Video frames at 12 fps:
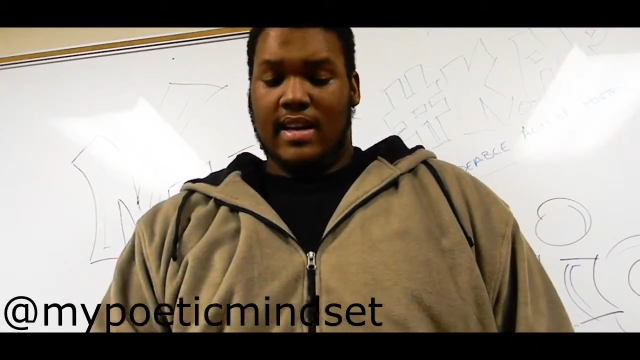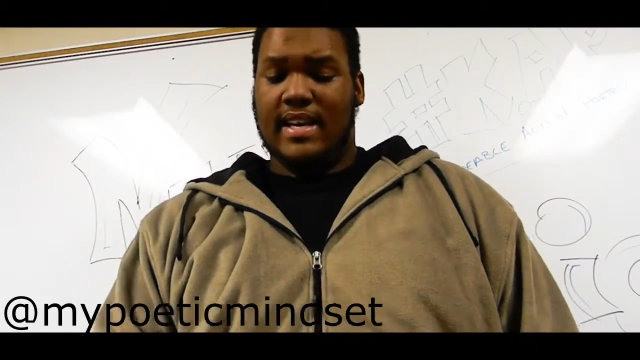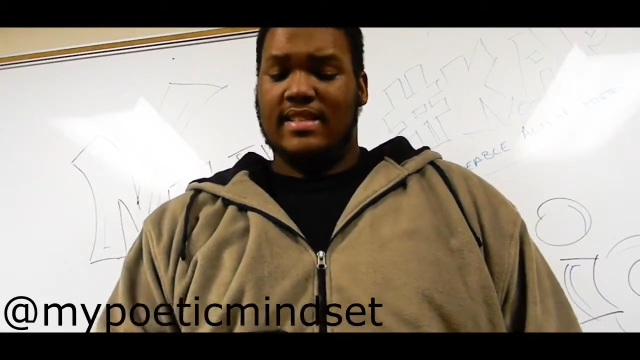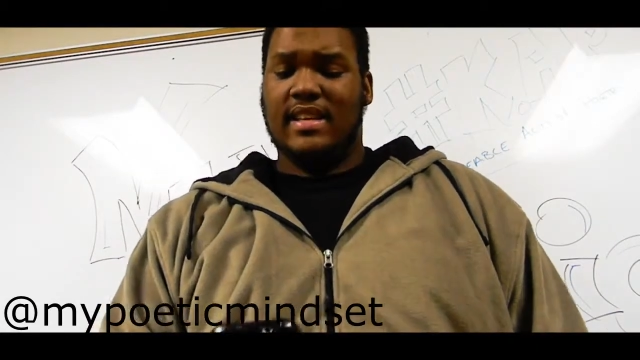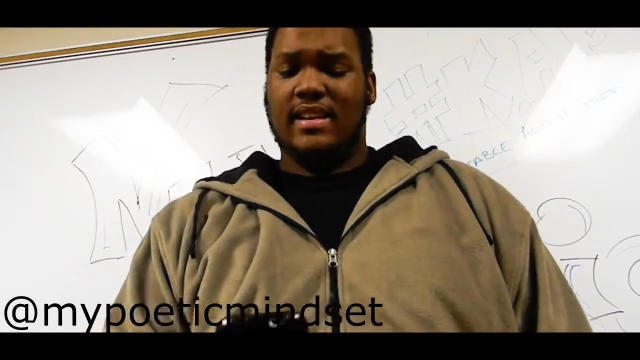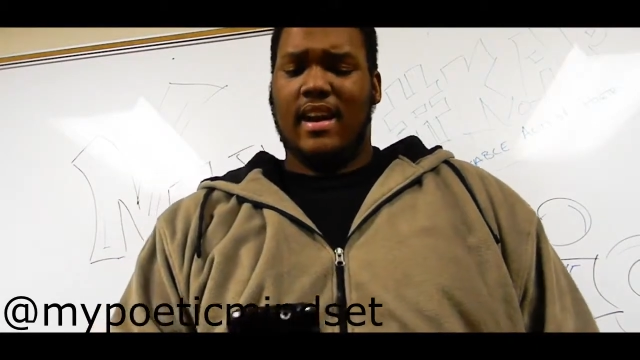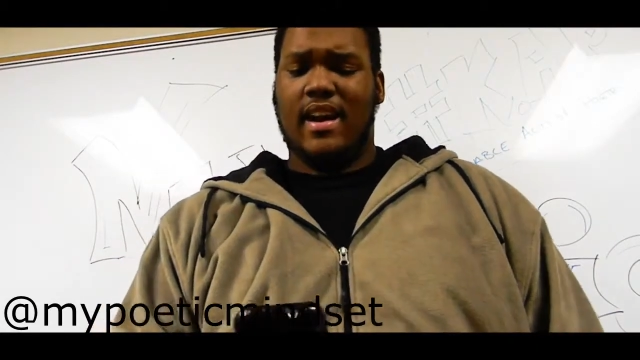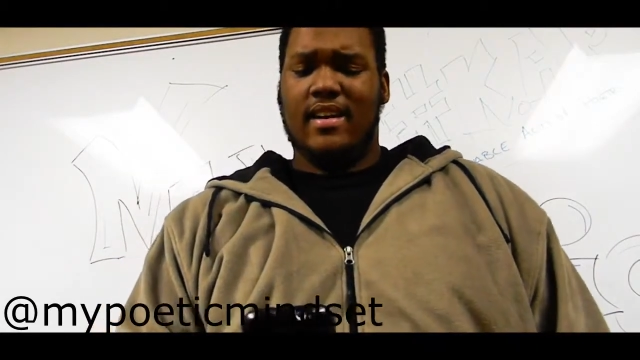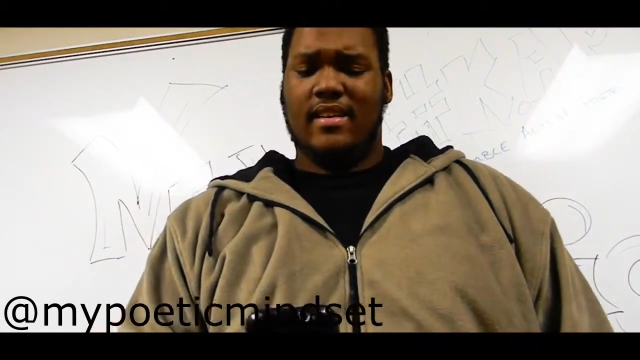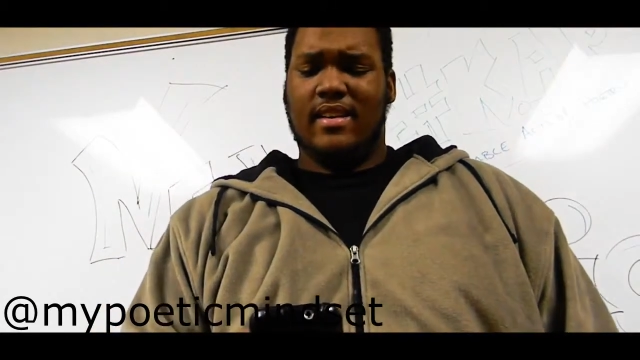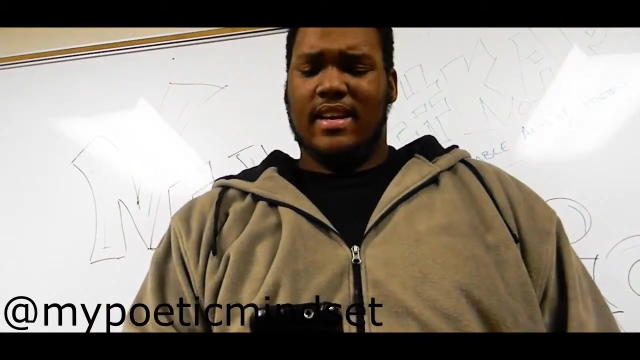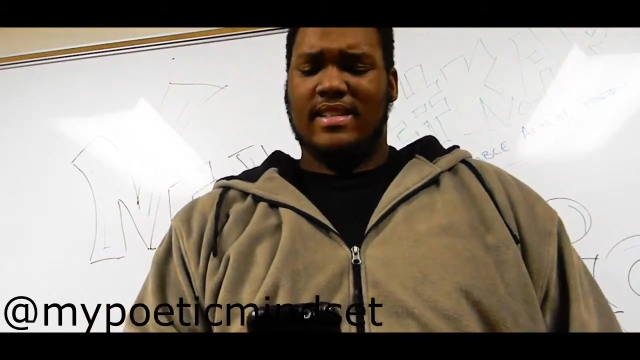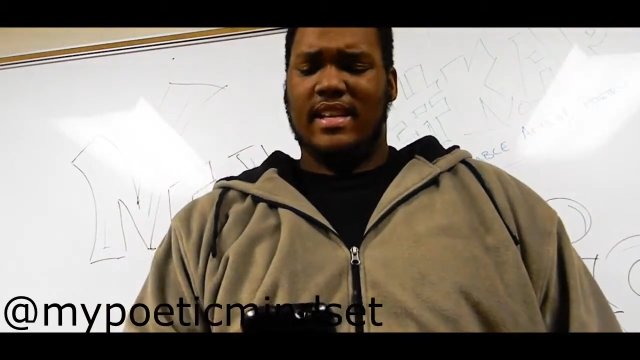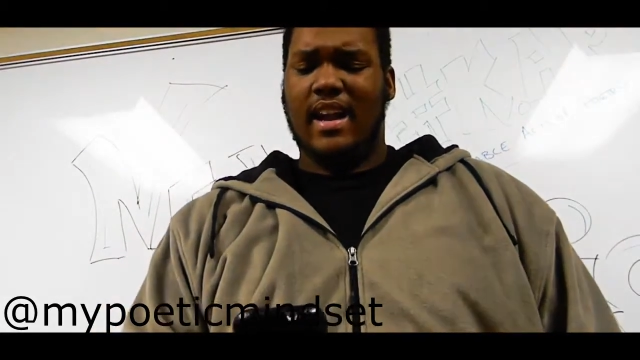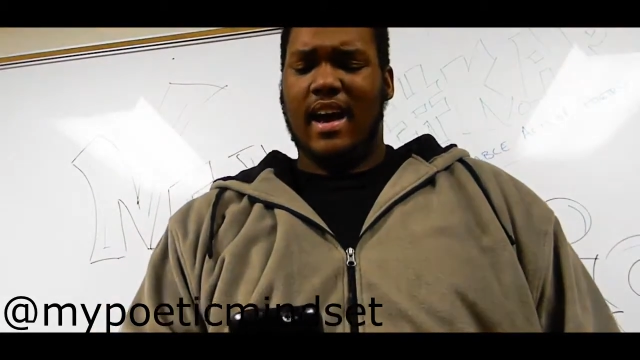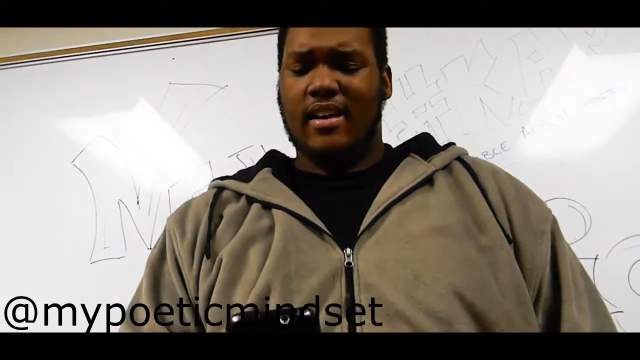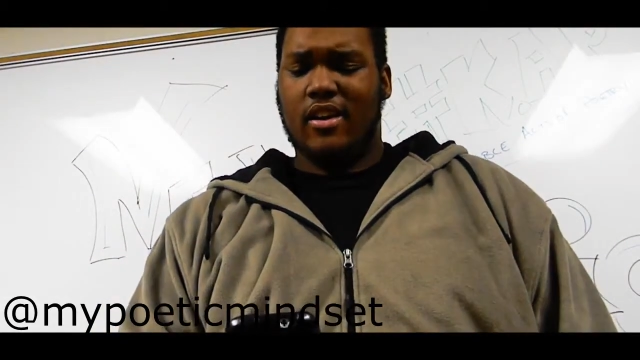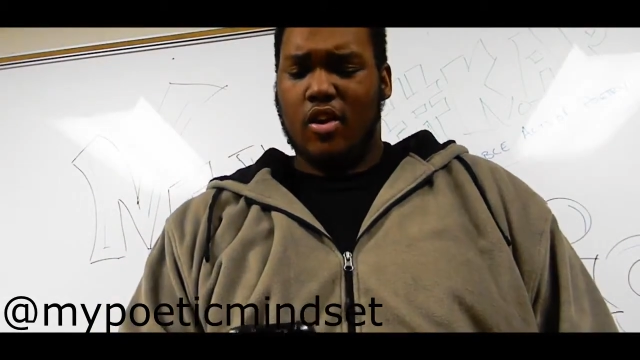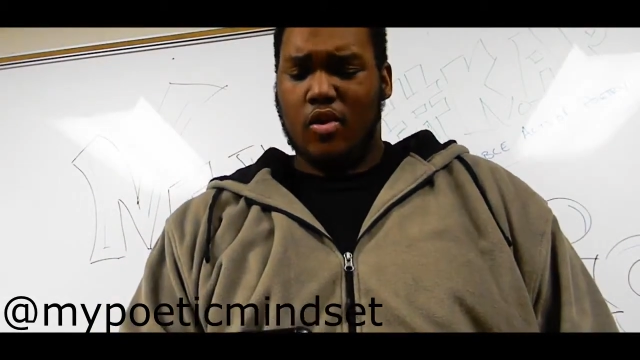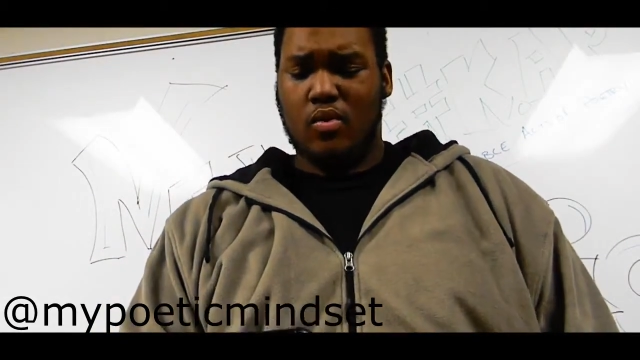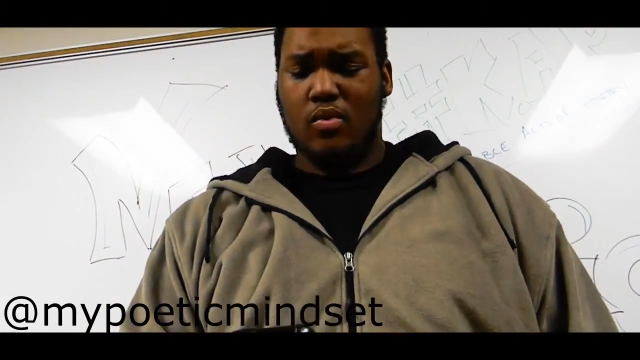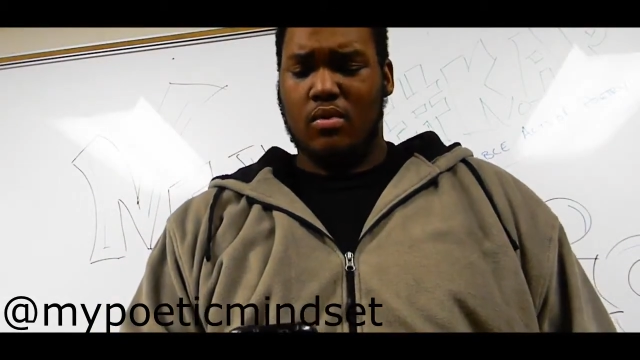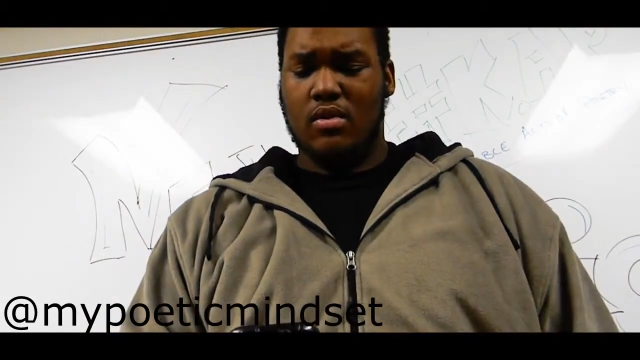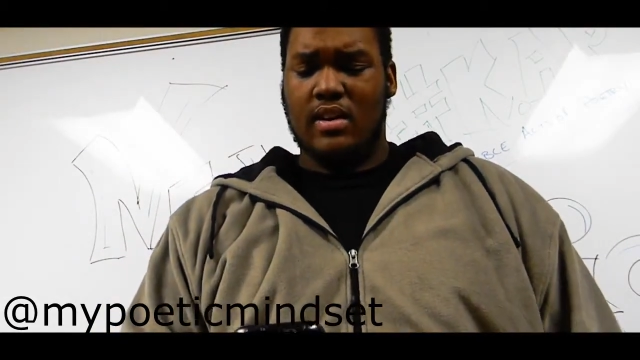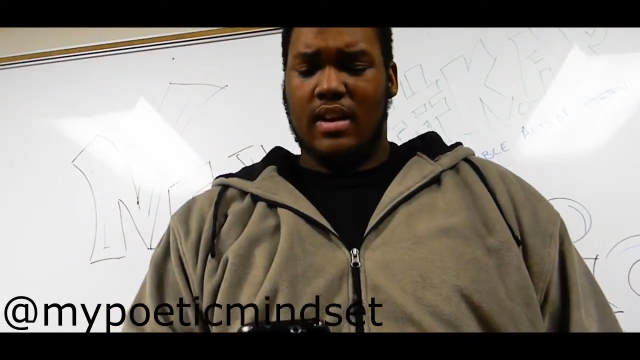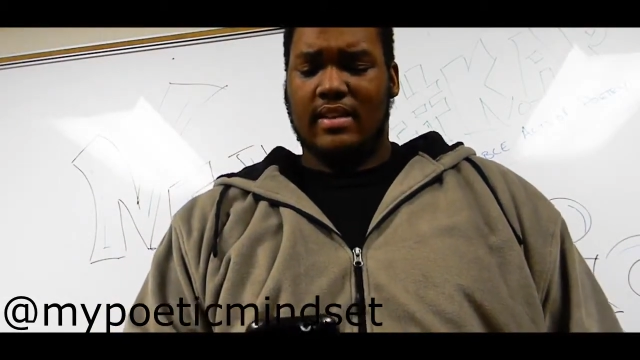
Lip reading: Is it not known